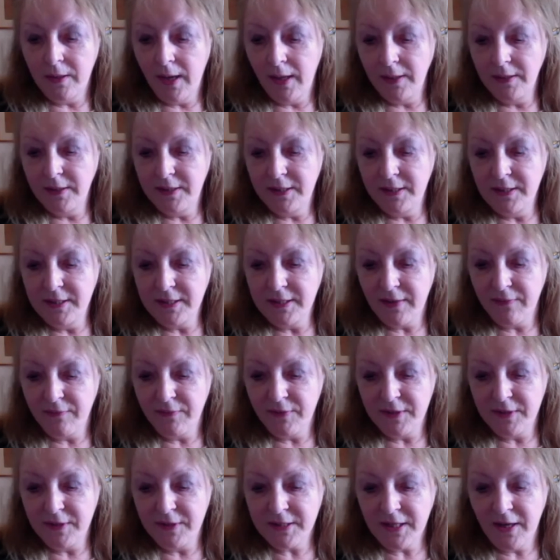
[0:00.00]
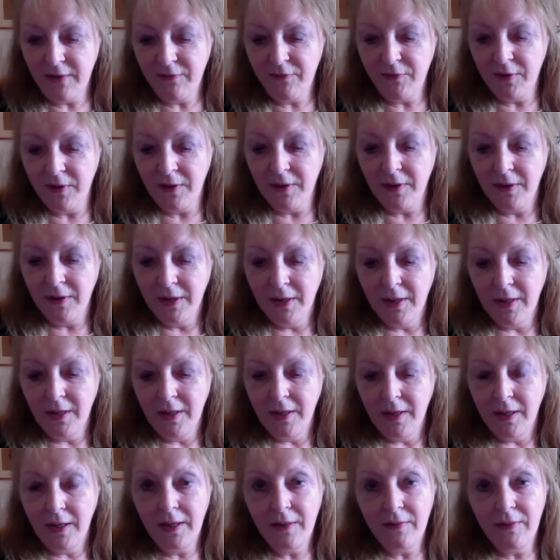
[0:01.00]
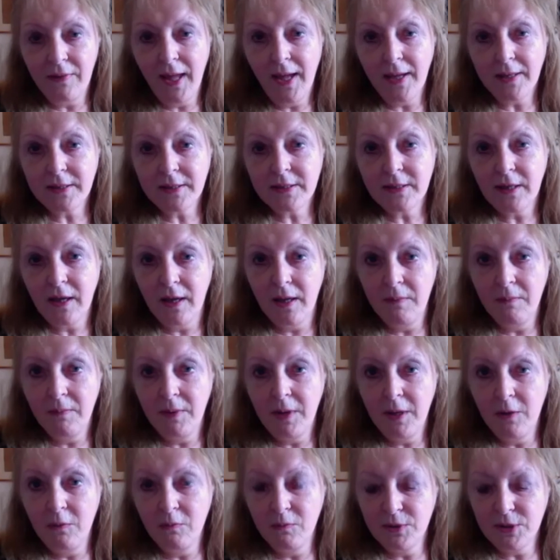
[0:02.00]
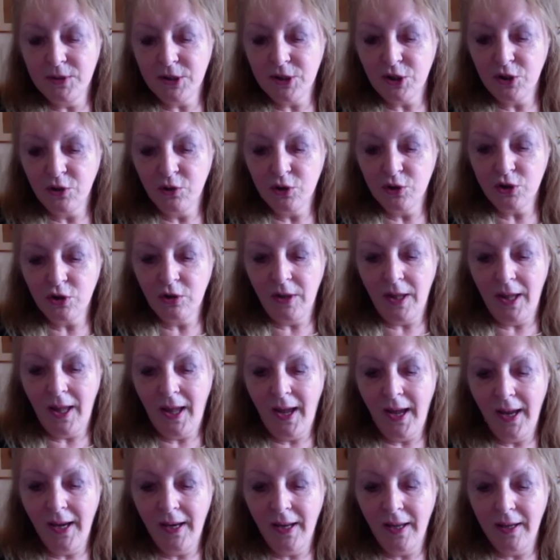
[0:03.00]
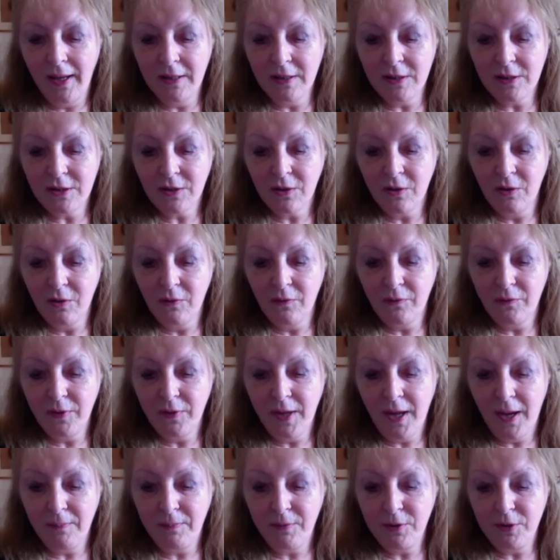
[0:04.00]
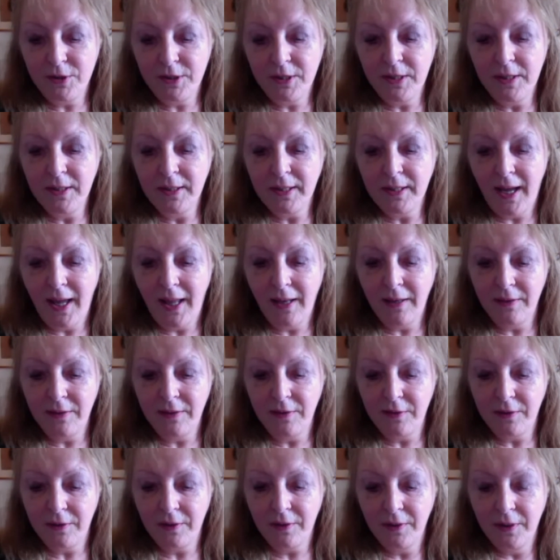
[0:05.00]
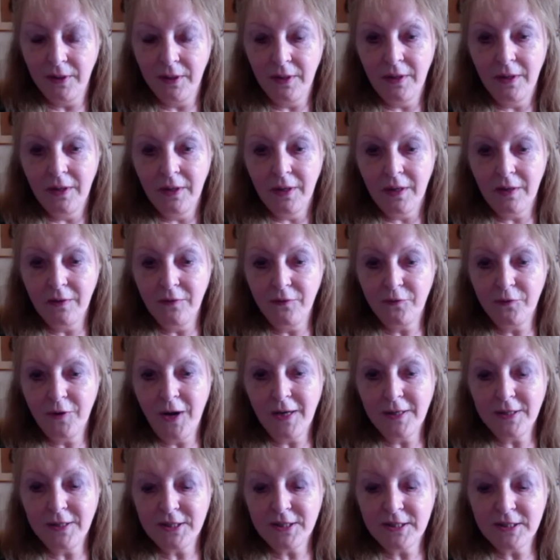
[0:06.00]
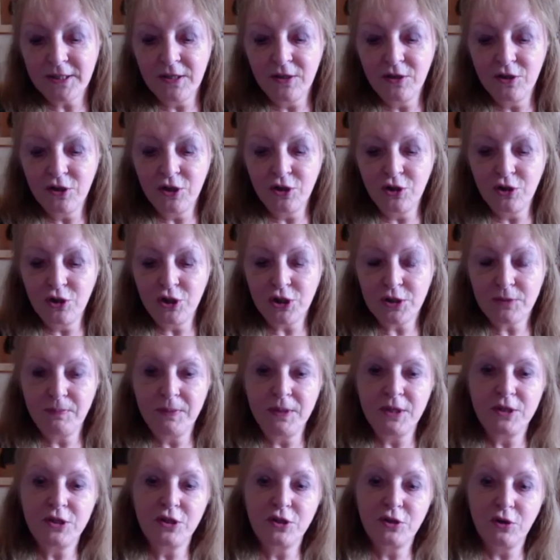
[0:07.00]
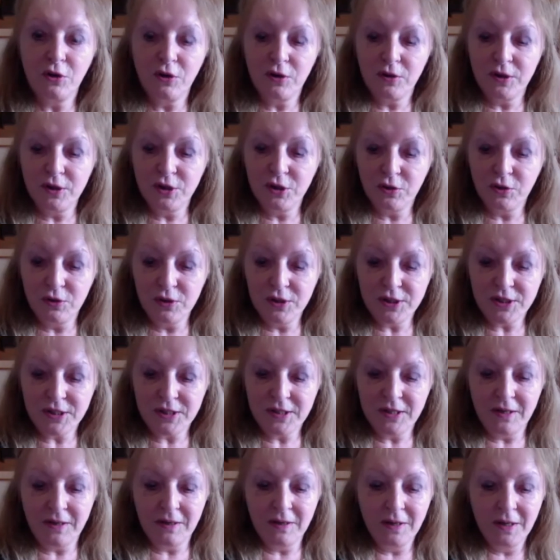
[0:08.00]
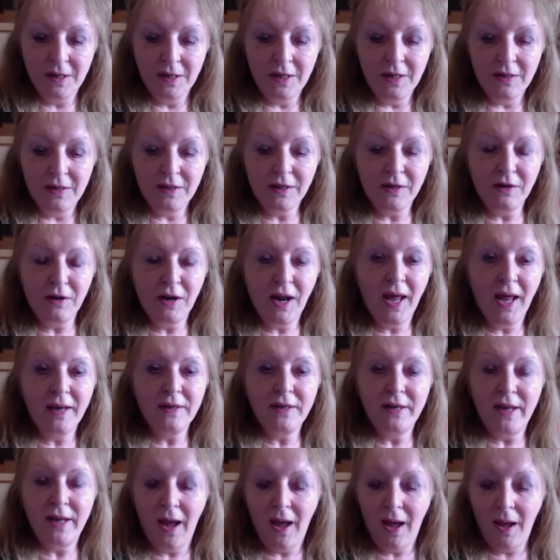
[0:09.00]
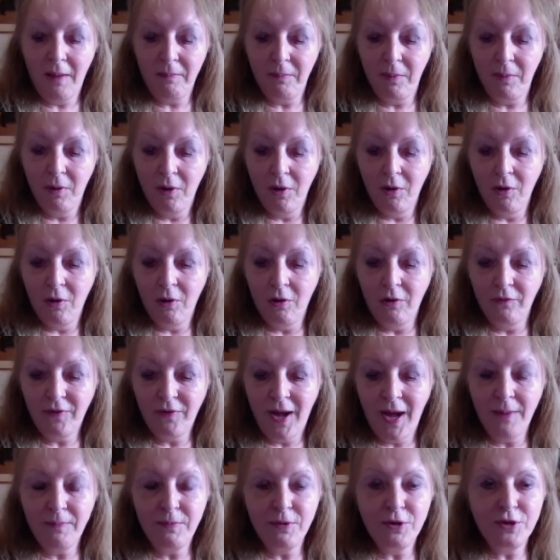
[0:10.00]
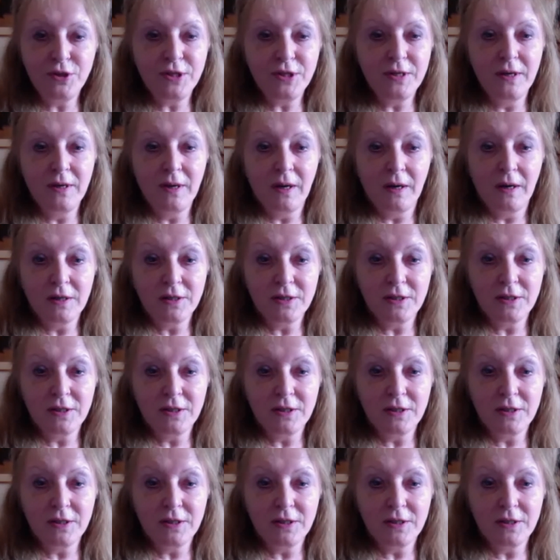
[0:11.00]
in 1977. At that time, it was a social highlight of the Aberdeen calendar, and Francis introduced me to Dorothy Johnson, the grand dame of Aberdeen